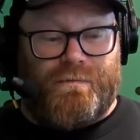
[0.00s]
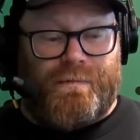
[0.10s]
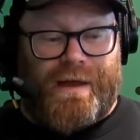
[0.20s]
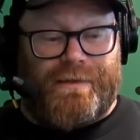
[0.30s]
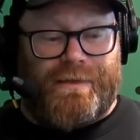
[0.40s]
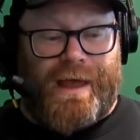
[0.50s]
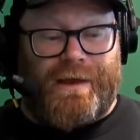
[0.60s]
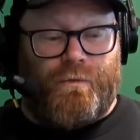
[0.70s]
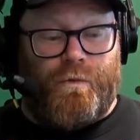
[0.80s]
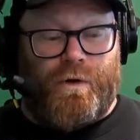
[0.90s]
make
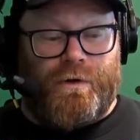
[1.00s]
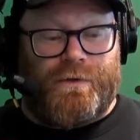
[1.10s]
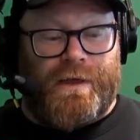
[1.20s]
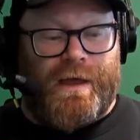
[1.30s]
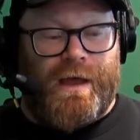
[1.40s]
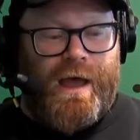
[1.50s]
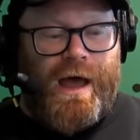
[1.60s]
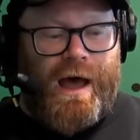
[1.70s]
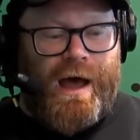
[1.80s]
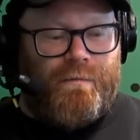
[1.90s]
that work there.
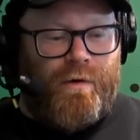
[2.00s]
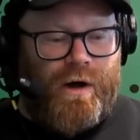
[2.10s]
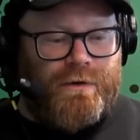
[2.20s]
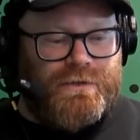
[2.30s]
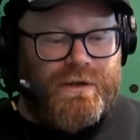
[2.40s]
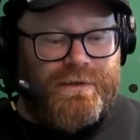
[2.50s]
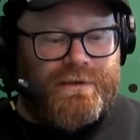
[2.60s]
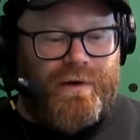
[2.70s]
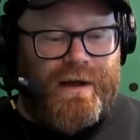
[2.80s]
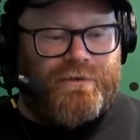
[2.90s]
Michael's got
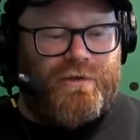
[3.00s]
this one.